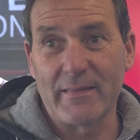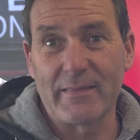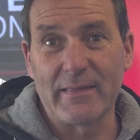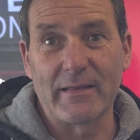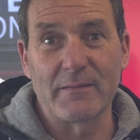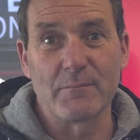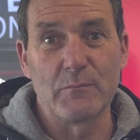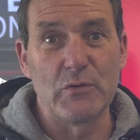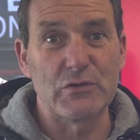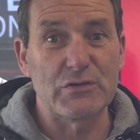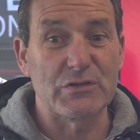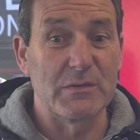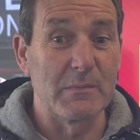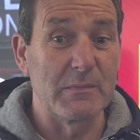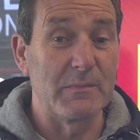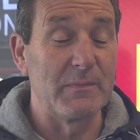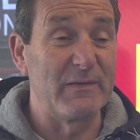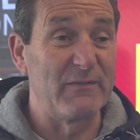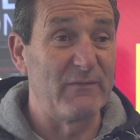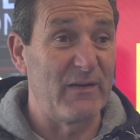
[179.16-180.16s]
I think most of them
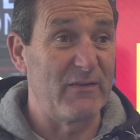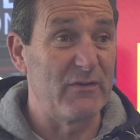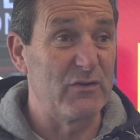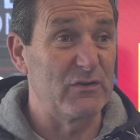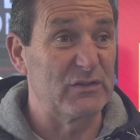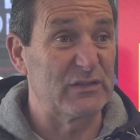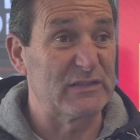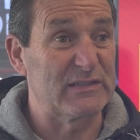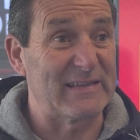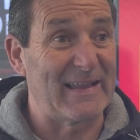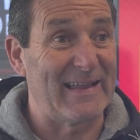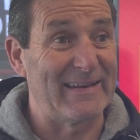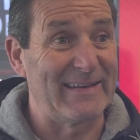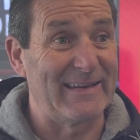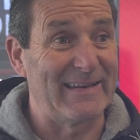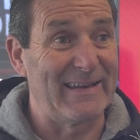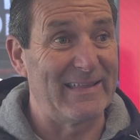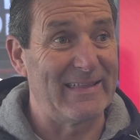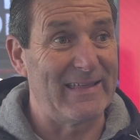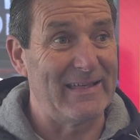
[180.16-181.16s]
have been very
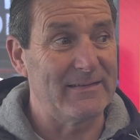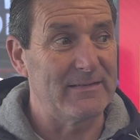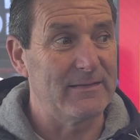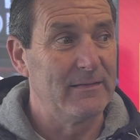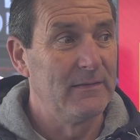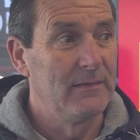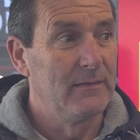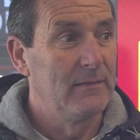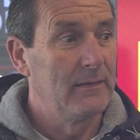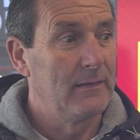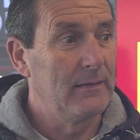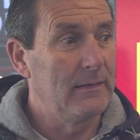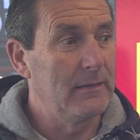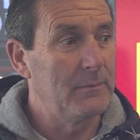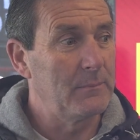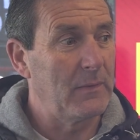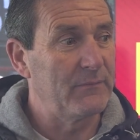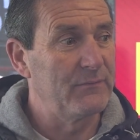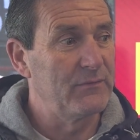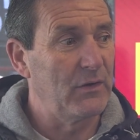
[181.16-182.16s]
understanding of that.
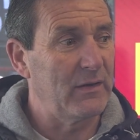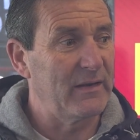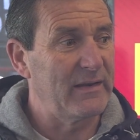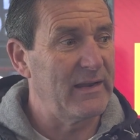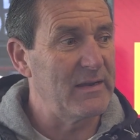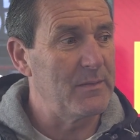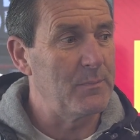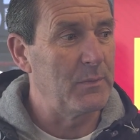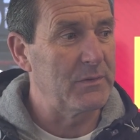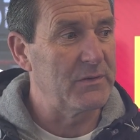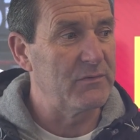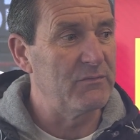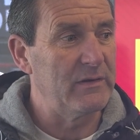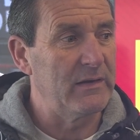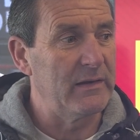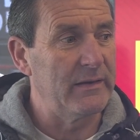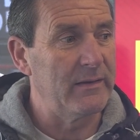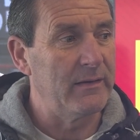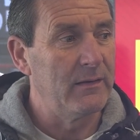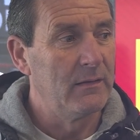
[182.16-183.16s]
I've not had anybody
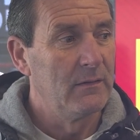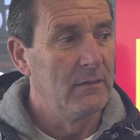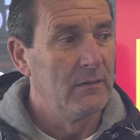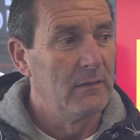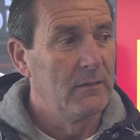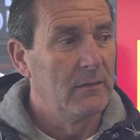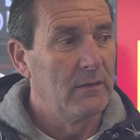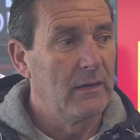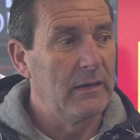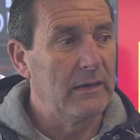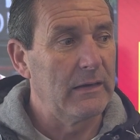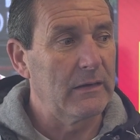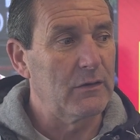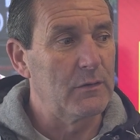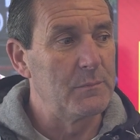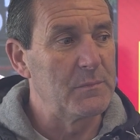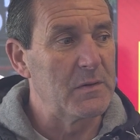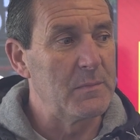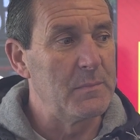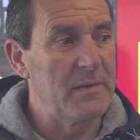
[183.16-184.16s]
really
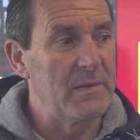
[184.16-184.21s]
come to